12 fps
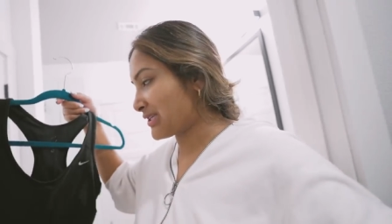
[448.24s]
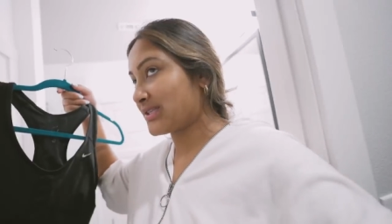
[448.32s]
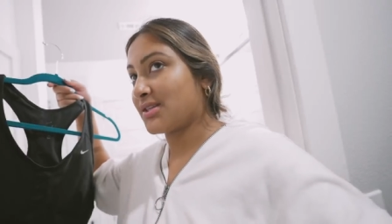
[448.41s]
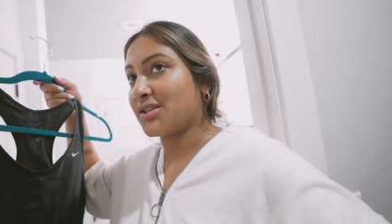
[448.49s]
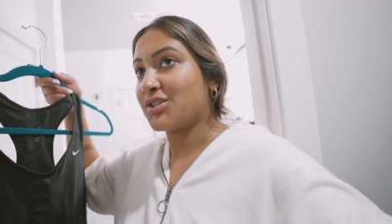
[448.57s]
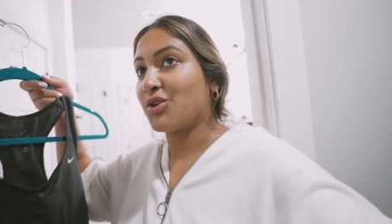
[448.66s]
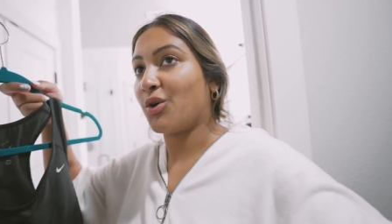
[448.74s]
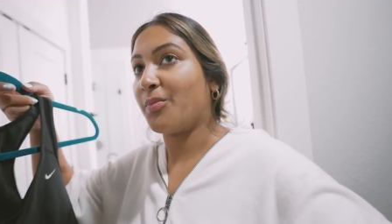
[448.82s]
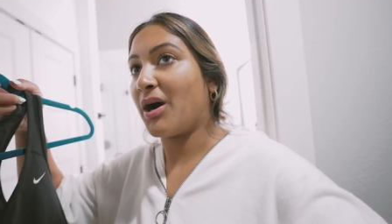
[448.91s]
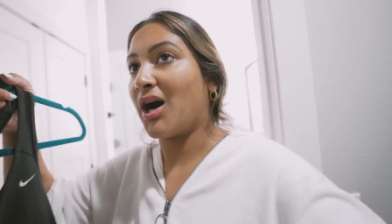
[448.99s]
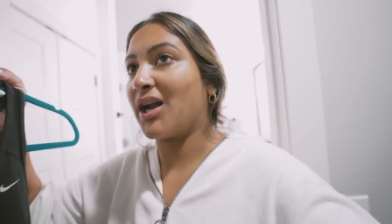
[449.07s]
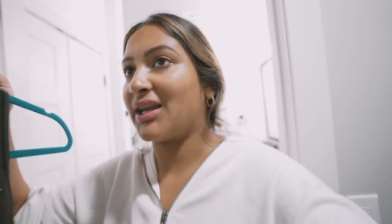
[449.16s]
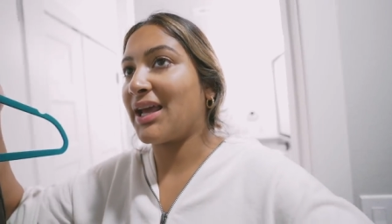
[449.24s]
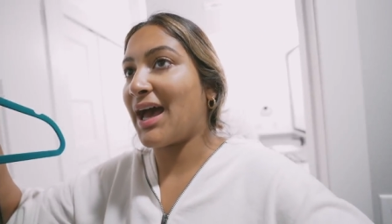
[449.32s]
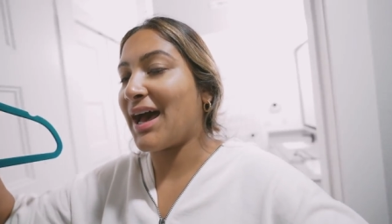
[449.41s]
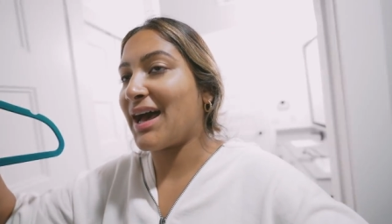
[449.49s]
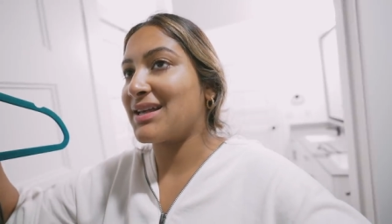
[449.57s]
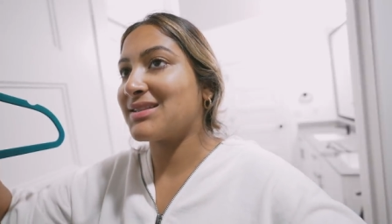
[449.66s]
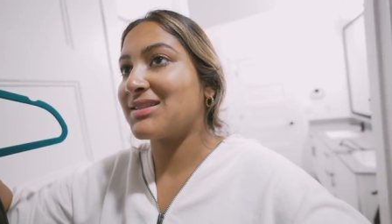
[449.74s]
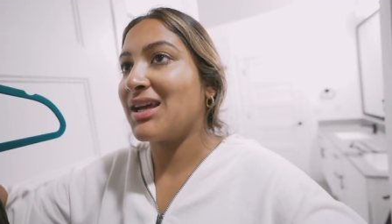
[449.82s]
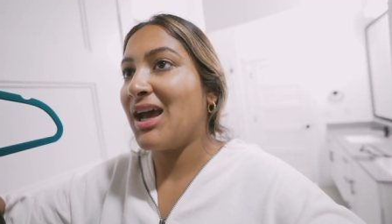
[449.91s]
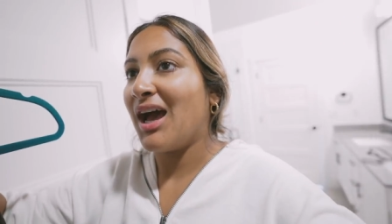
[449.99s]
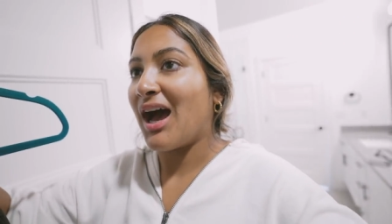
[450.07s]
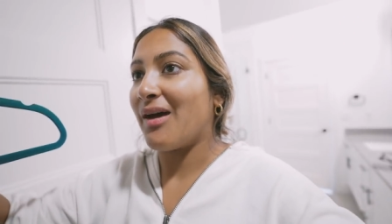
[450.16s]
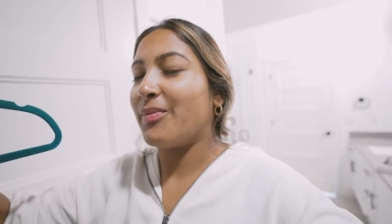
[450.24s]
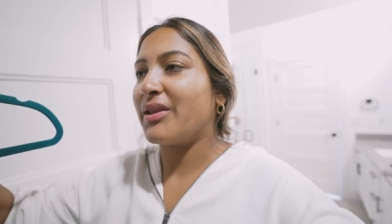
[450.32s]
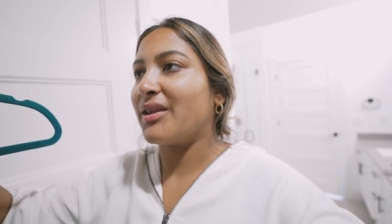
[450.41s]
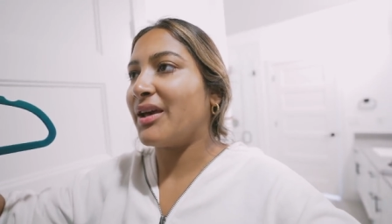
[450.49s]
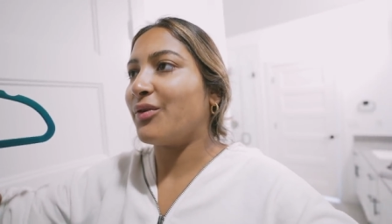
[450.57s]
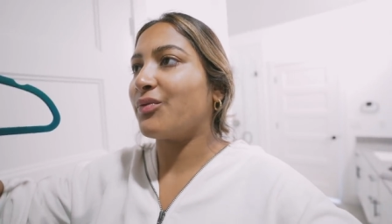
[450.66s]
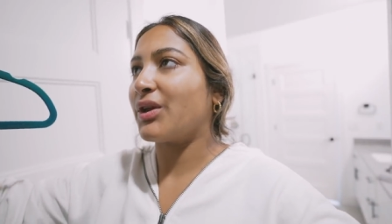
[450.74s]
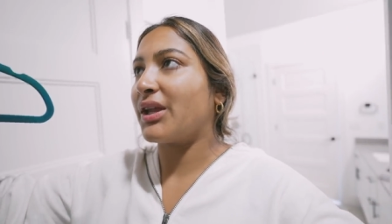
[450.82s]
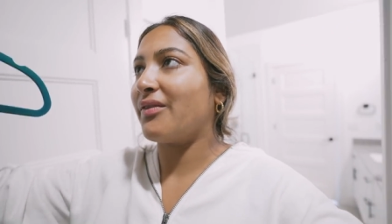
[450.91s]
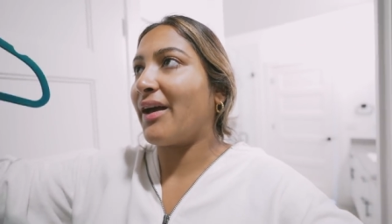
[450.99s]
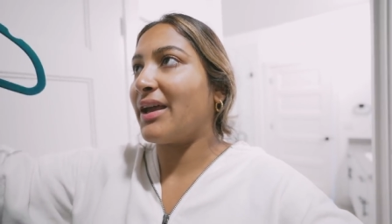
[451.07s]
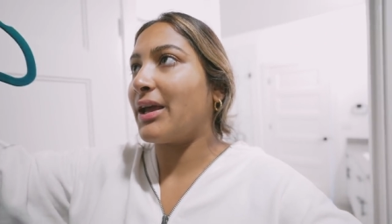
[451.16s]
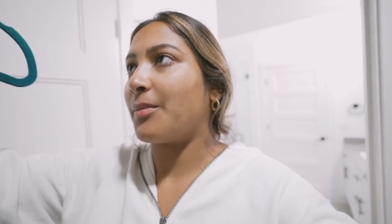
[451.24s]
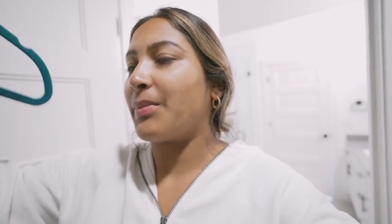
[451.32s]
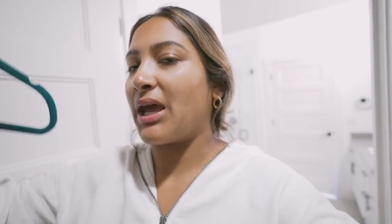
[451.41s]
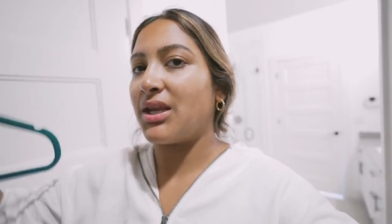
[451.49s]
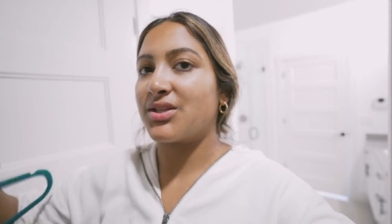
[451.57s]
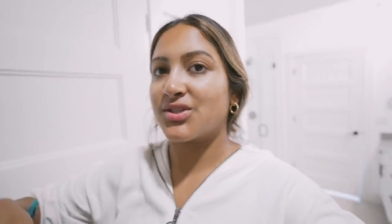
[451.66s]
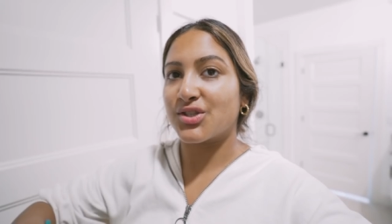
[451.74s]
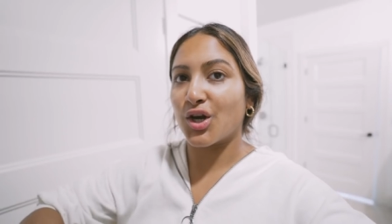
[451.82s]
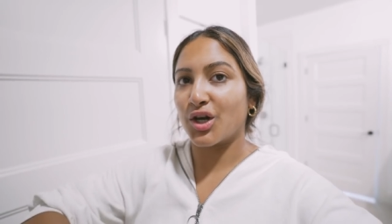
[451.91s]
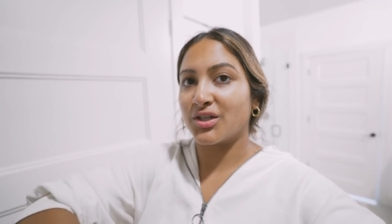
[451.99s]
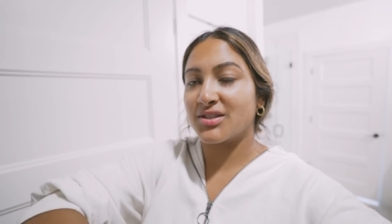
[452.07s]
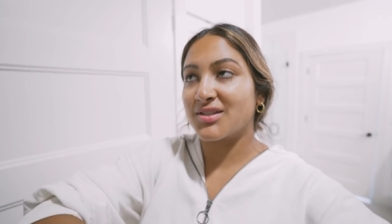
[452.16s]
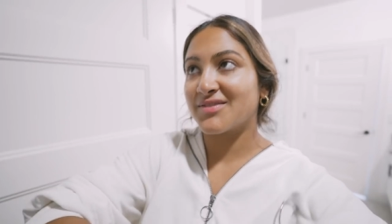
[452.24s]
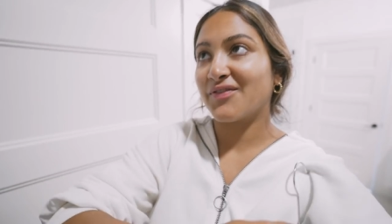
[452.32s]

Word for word: listening to a podcast. I've been like really liking Payton Sartain's